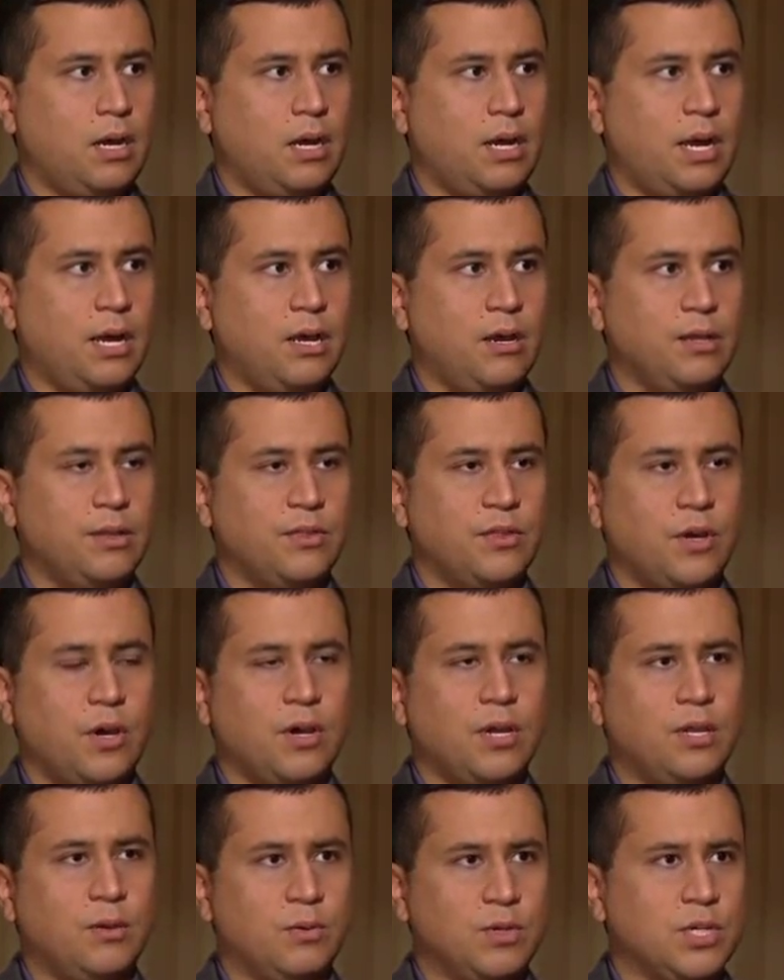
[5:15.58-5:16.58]
I
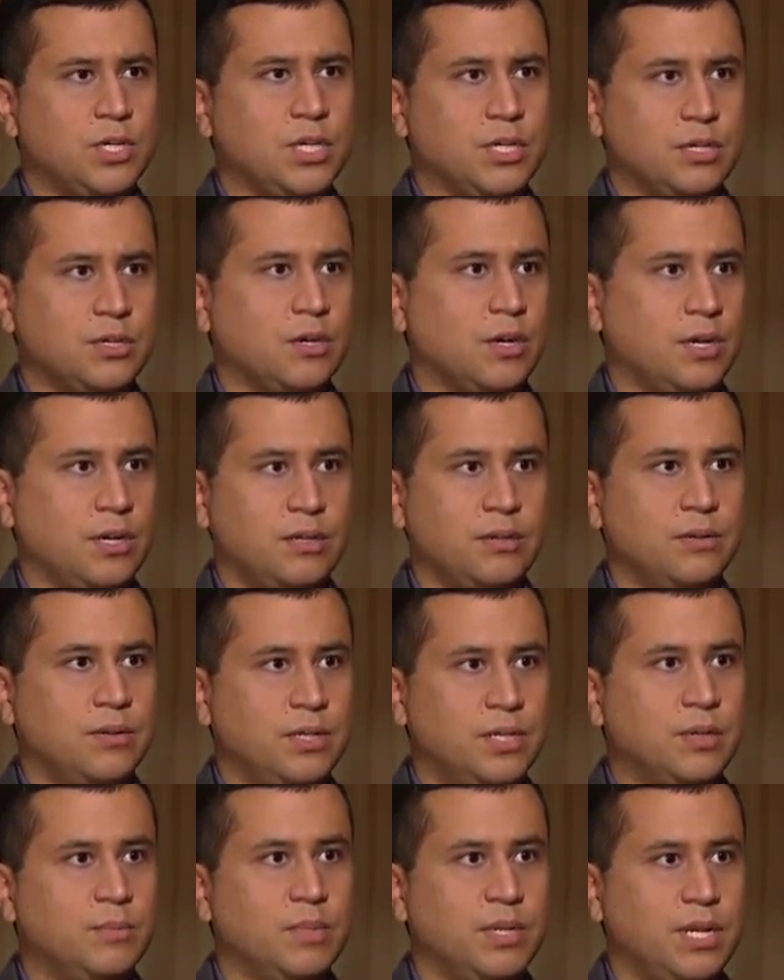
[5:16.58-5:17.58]
thought he was just trying to
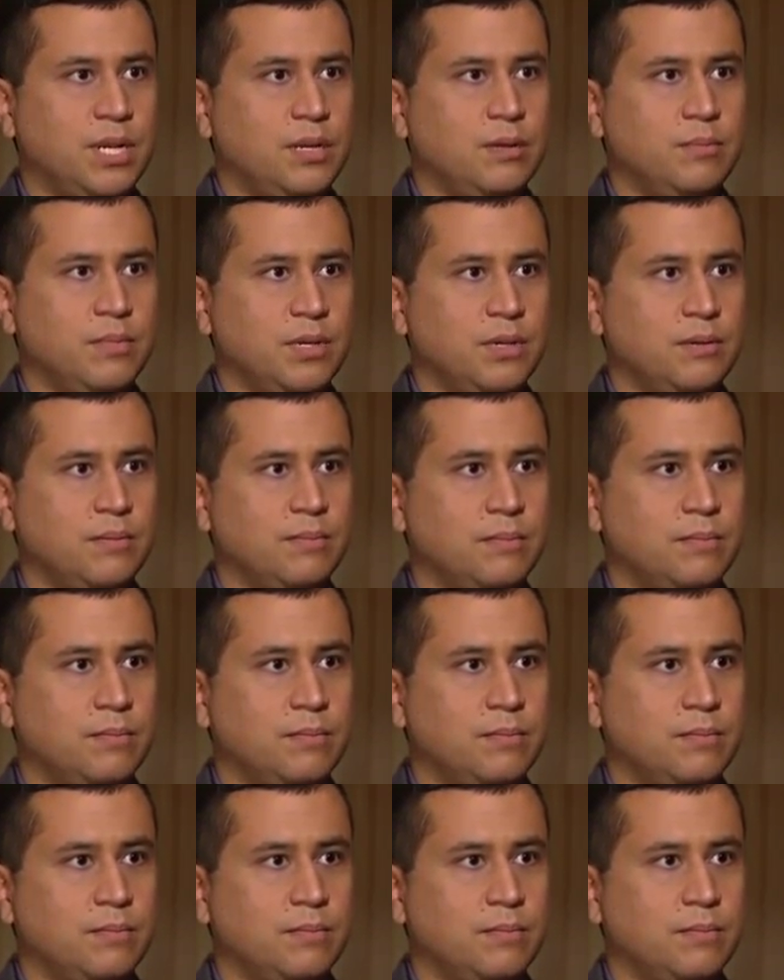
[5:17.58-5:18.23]
intimidate me.